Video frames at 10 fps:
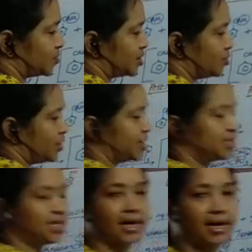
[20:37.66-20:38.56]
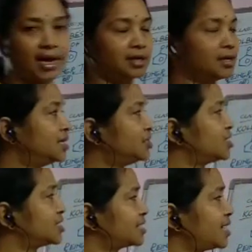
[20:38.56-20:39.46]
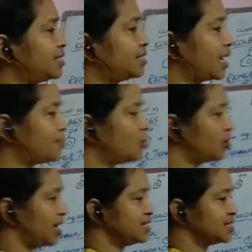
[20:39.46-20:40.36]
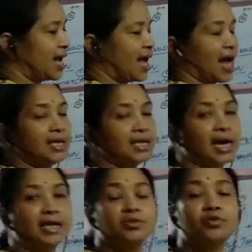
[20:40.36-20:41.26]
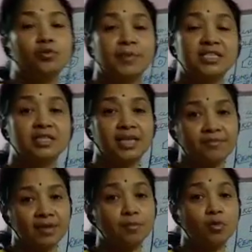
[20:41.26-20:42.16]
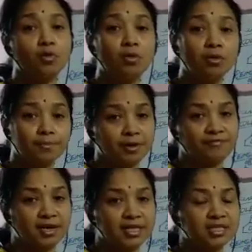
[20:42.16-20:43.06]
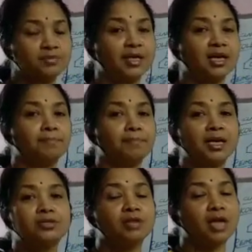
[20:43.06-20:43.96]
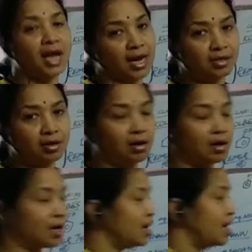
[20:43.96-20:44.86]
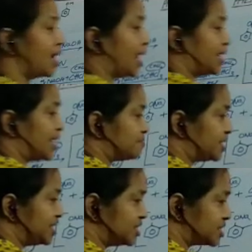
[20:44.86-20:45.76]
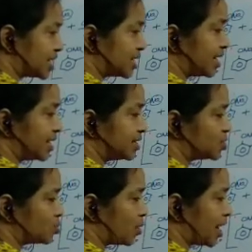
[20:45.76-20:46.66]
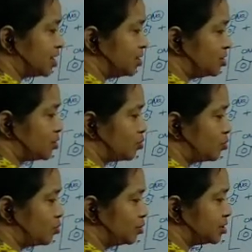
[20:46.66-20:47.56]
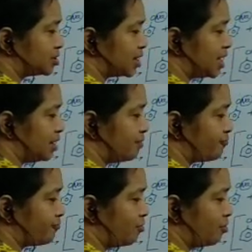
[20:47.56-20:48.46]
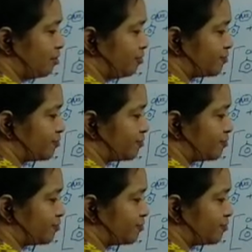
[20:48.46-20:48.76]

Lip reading: You can see again, just like the above case, aldehyde group is given more preference when compared to the alcohol, and numbering start like this: 1, 2, 3, 4,